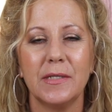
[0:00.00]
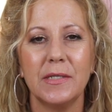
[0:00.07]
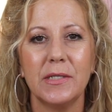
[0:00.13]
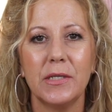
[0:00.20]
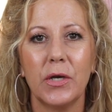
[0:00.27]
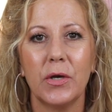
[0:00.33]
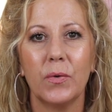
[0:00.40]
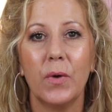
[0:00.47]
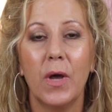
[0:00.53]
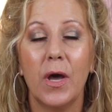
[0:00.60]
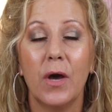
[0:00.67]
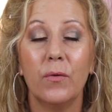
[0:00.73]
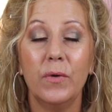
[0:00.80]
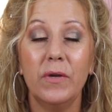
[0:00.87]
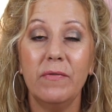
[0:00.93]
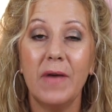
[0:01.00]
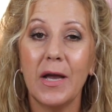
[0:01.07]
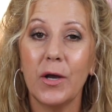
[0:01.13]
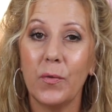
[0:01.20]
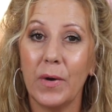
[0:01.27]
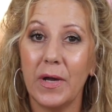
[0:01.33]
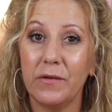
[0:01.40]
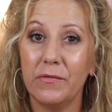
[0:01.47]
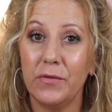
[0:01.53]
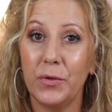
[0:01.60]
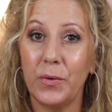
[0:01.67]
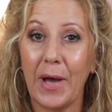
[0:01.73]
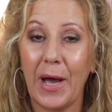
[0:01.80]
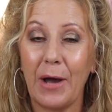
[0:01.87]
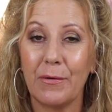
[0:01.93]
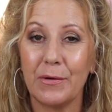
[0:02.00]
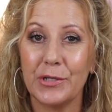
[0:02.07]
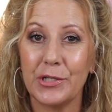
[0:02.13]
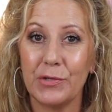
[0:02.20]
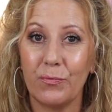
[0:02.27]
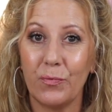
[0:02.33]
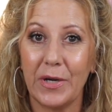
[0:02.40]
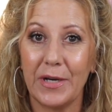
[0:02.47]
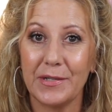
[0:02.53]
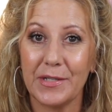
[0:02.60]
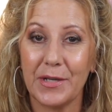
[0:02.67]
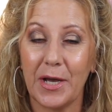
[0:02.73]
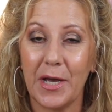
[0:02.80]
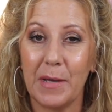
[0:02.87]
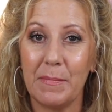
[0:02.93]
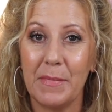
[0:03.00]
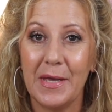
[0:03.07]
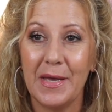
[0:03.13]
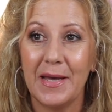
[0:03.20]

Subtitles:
So we've had quite a few hours of wear time.